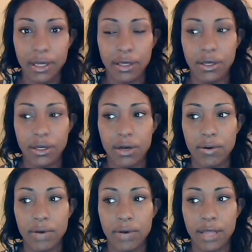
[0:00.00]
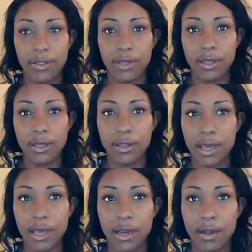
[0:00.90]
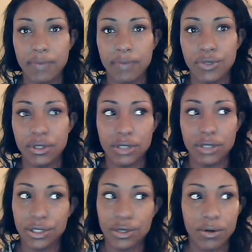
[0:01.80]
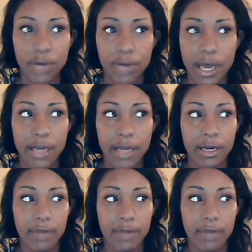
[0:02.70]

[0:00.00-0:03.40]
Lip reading: I think that you should stick to your own kind.